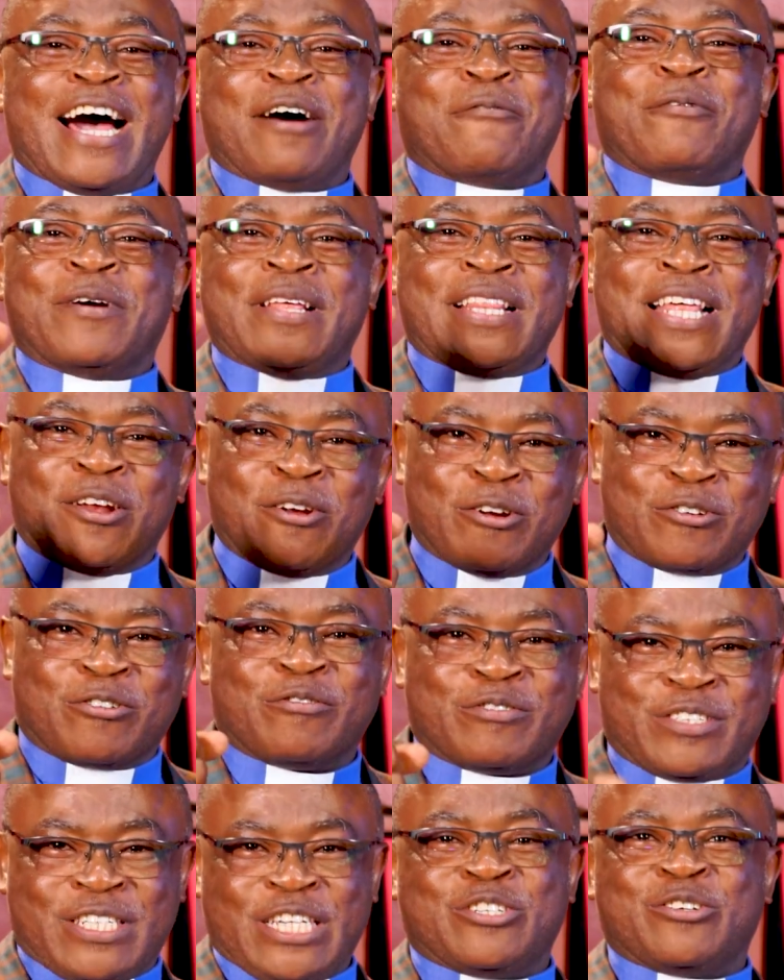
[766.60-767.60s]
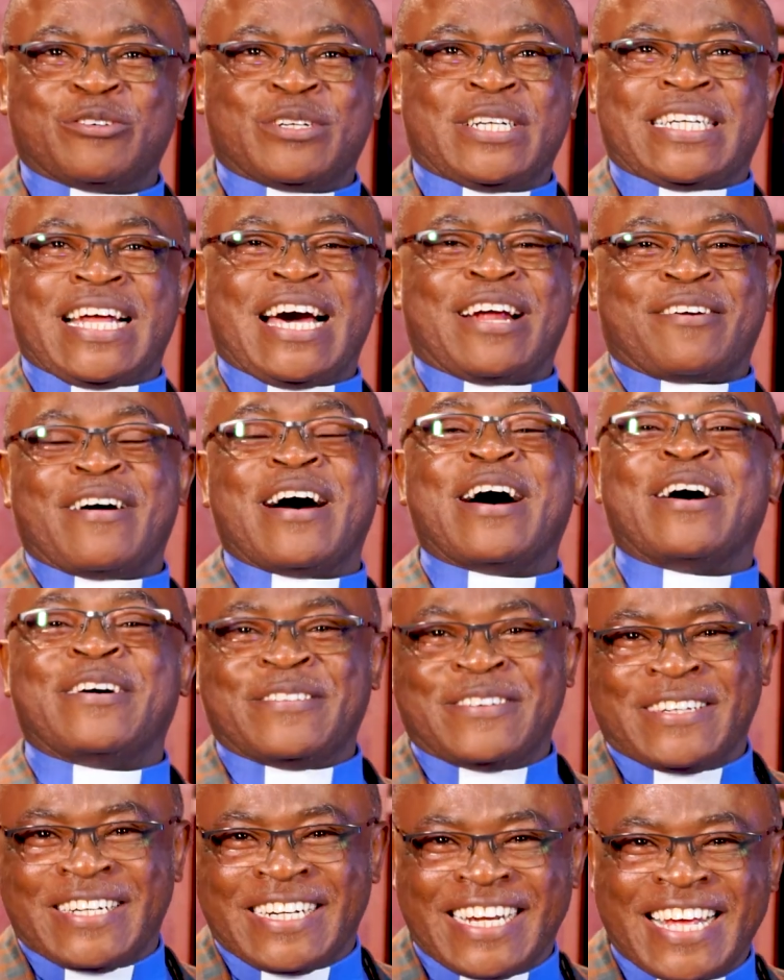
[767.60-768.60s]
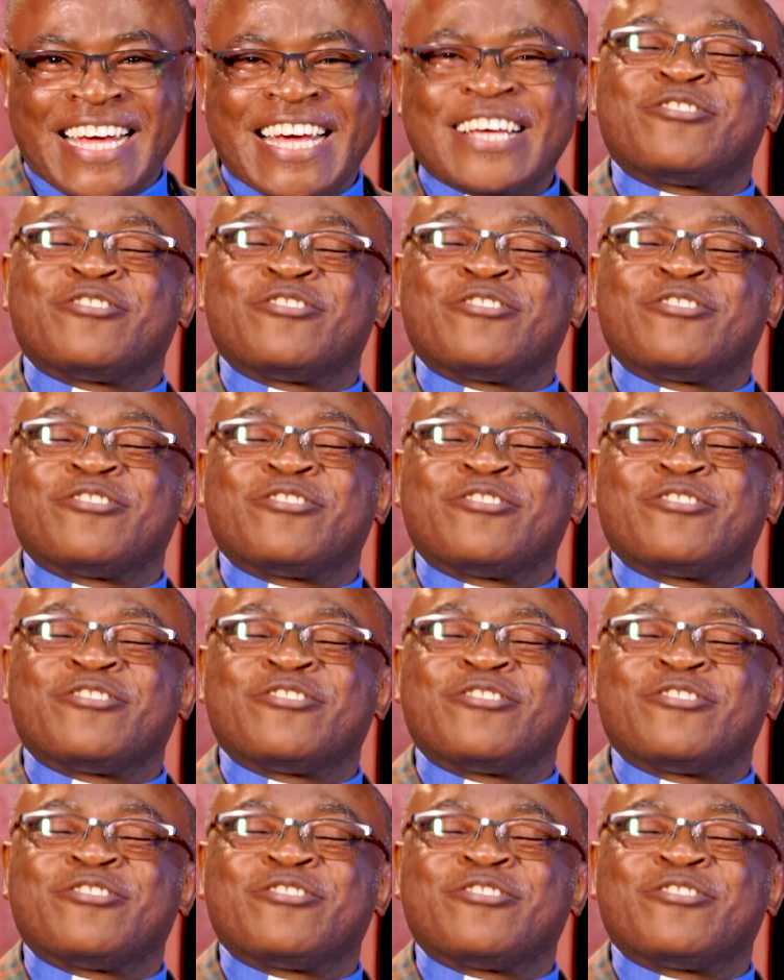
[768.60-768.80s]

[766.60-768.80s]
with a lot of security around.